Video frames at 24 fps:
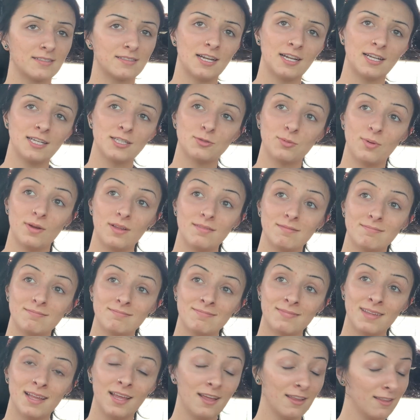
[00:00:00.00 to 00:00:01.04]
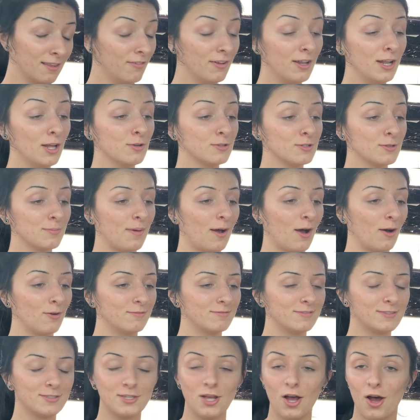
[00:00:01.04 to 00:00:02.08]
that is what the video is
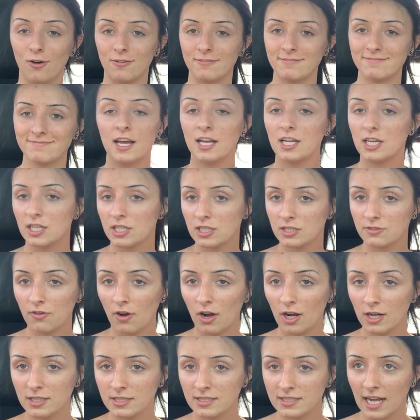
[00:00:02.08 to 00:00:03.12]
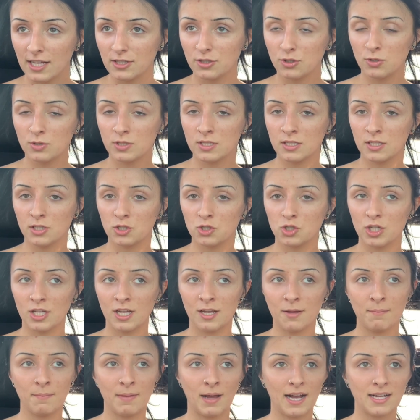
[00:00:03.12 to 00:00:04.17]
about. So as far as tattoos in the
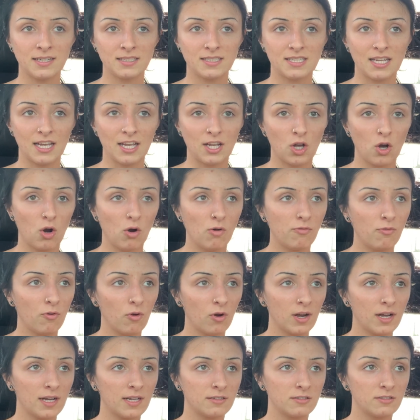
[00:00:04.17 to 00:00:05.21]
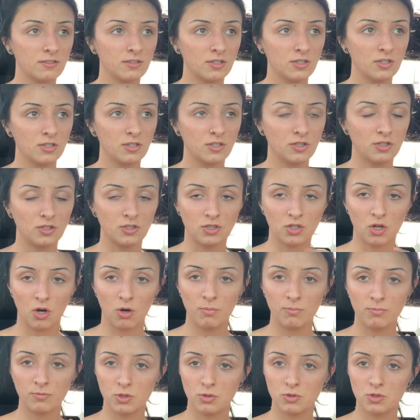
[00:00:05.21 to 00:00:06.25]
gym, I say go for it
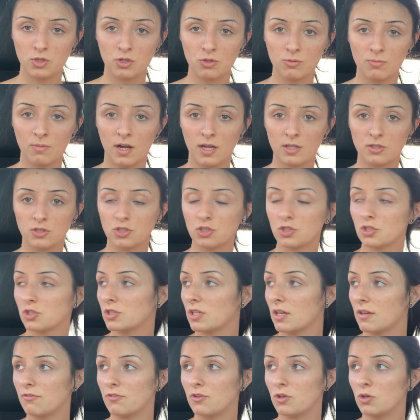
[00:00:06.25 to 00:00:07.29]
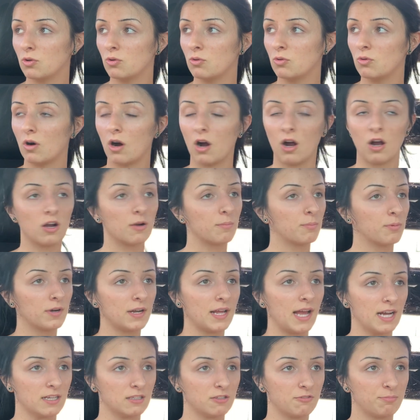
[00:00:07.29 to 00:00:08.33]
don't do too much. If you are a pretty
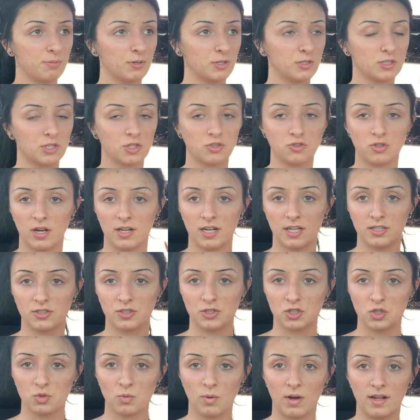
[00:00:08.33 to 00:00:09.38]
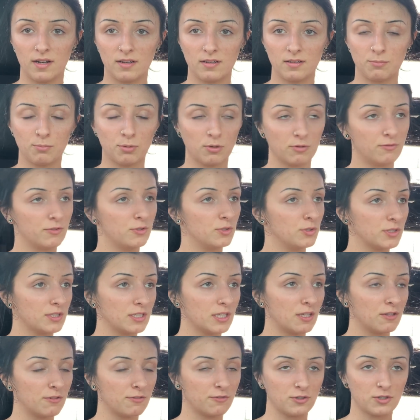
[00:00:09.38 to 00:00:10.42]
active person, try not to sweat
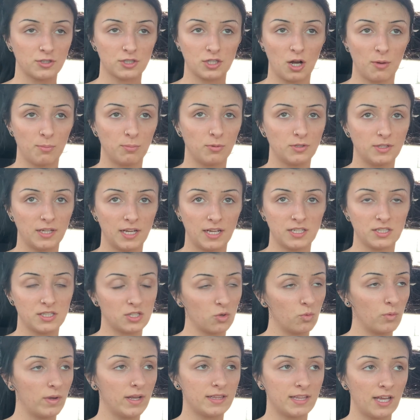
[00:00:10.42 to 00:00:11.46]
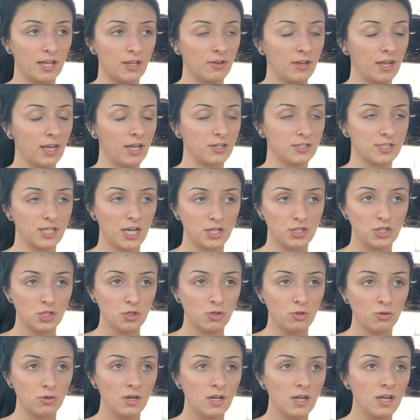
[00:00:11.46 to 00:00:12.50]
profusely the first couple days to week that you get your
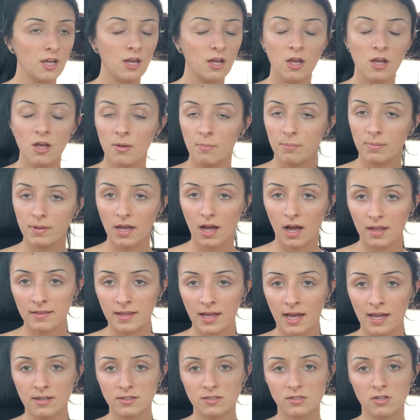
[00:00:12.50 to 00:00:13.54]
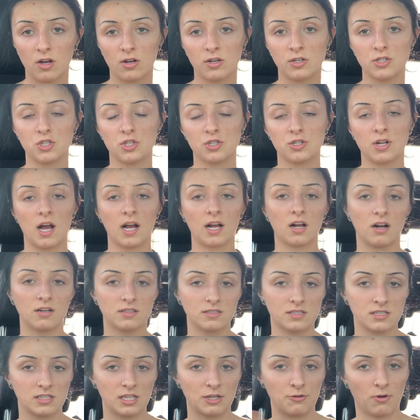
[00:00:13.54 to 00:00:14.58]
tattoo. Beyond that, as long as you're not
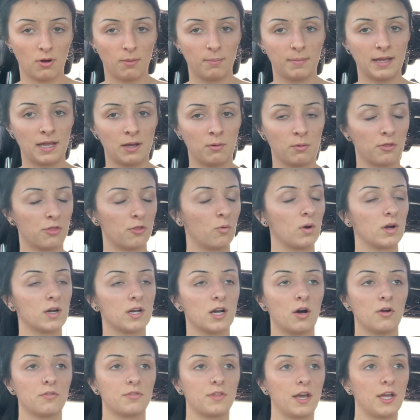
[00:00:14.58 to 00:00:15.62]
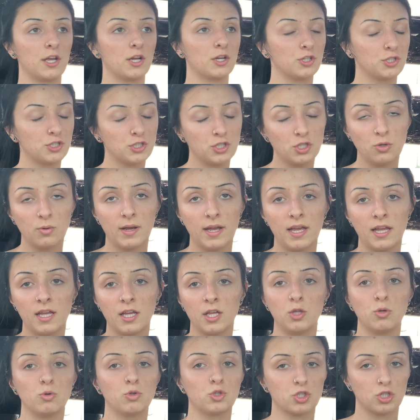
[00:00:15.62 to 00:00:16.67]
constantly rubbing it with the workout that you're doing,
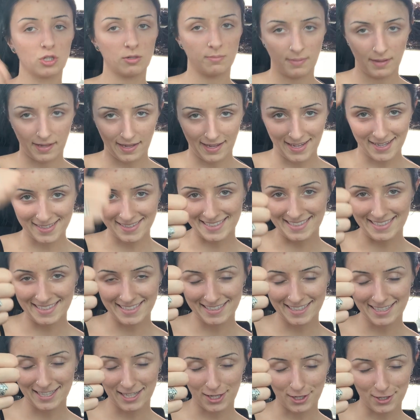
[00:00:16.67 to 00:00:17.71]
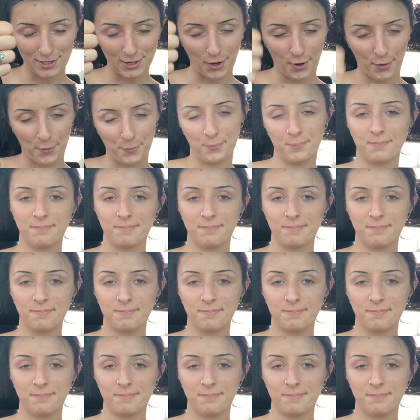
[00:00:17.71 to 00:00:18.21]
you should be good to go.